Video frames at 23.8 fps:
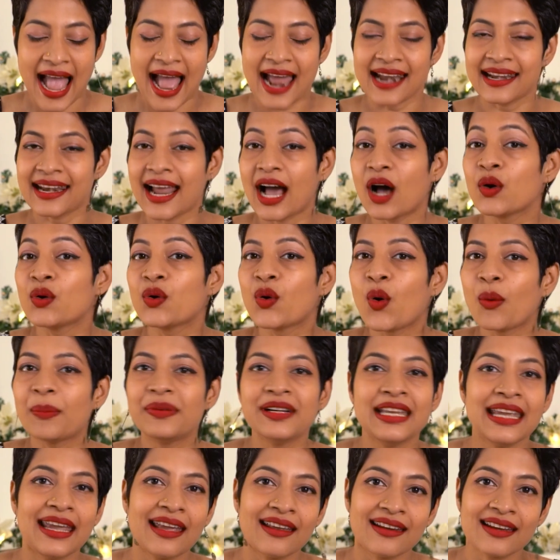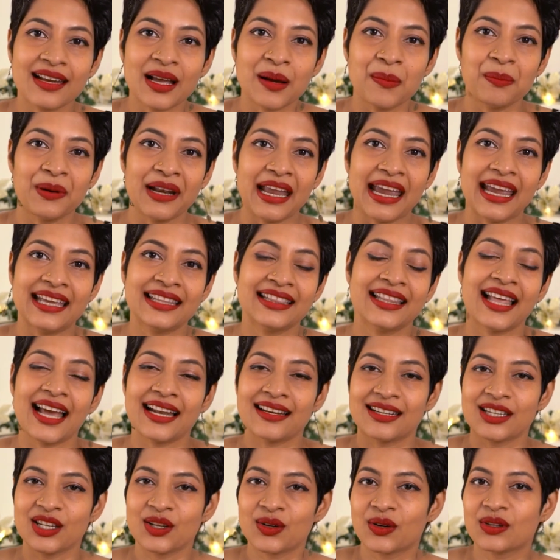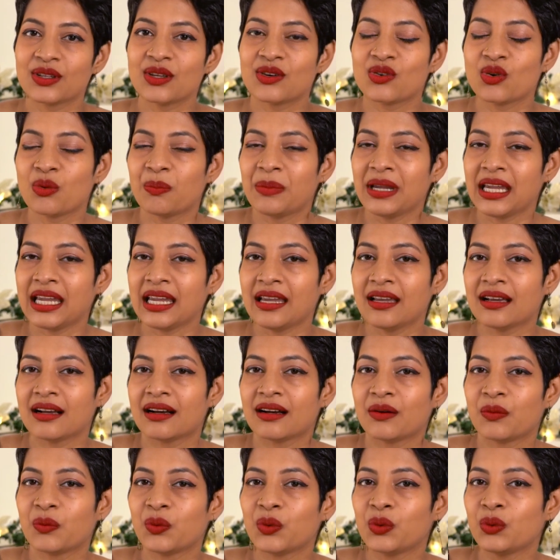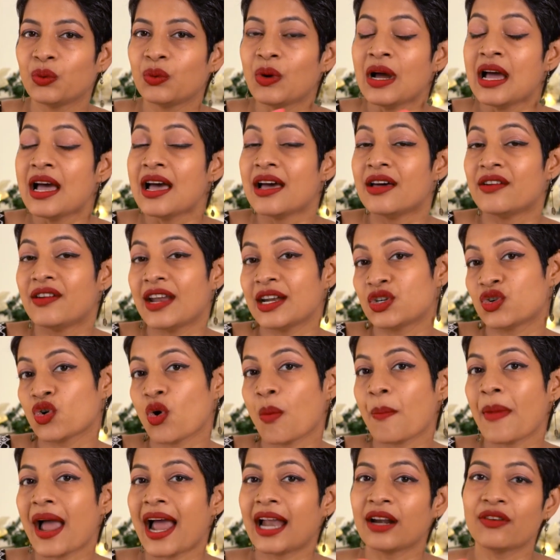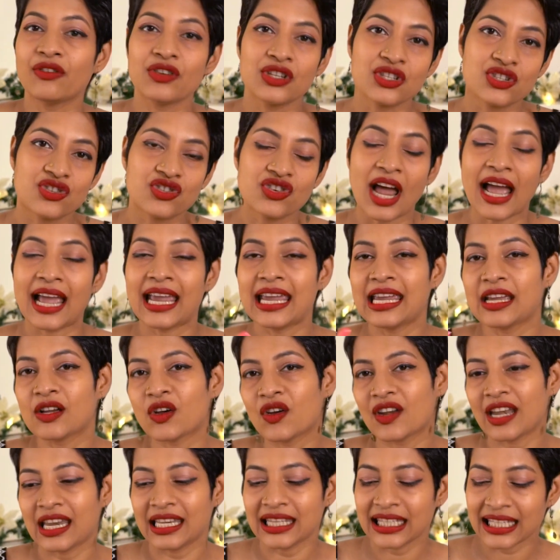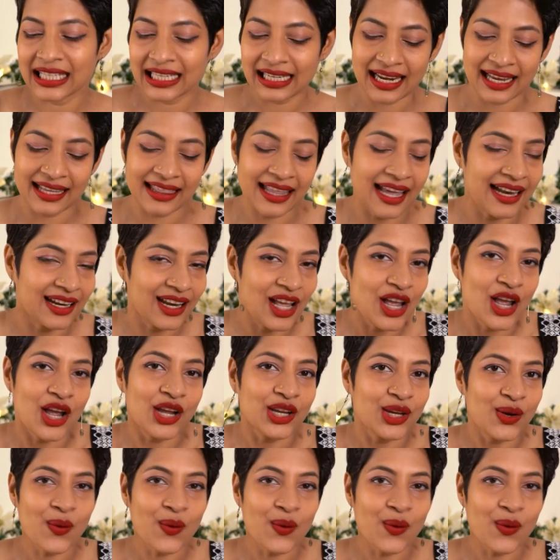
and now nobody can complain that the Ruby Woo retro matte was drying or anything like that.